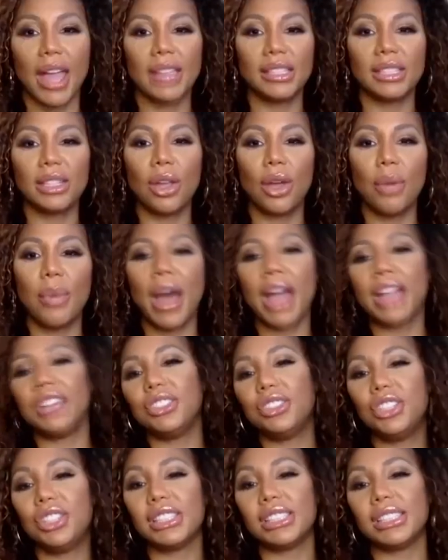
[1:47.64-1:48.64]
And so by
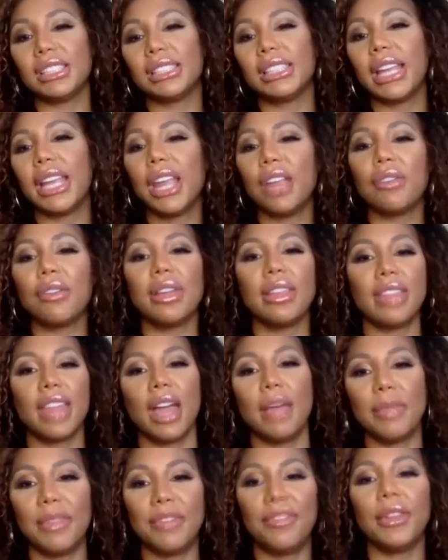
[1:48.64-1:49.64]
just us hearing
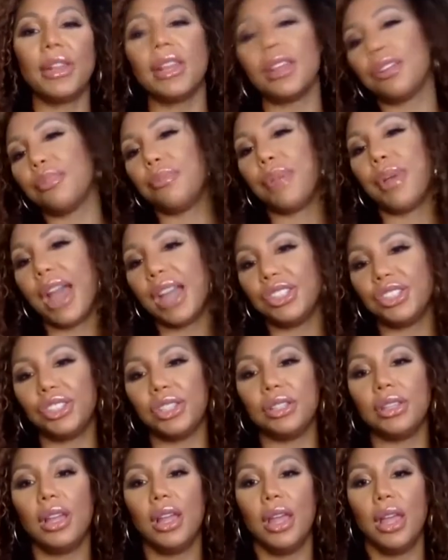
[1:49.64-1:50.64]
them and feeling
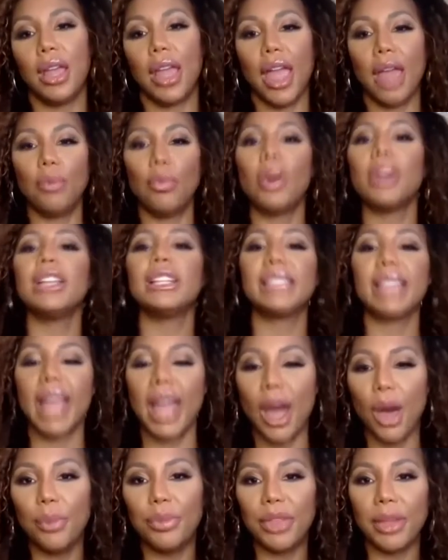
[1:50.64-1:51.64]
compassion and wanting to
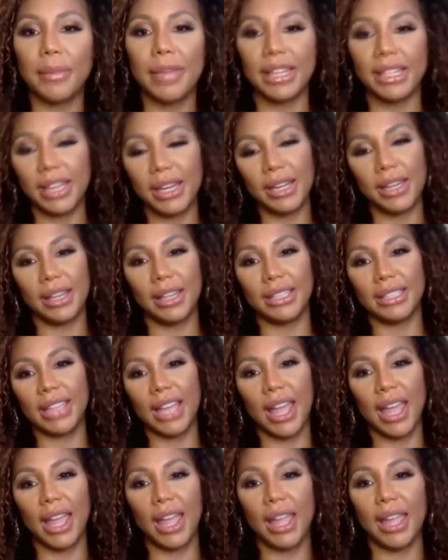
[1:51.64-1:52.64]
help them at the end of the
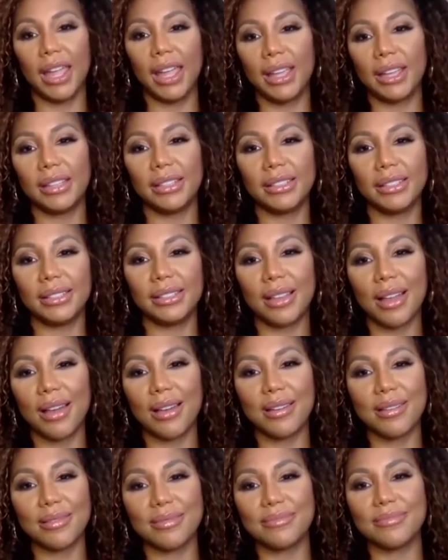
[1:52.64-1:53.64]
day is
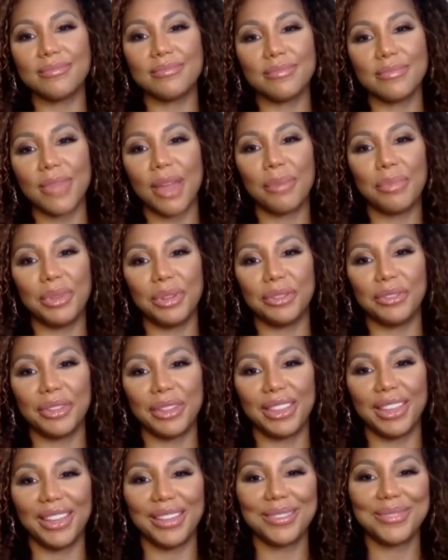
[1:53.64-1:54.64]
a beautiful thing.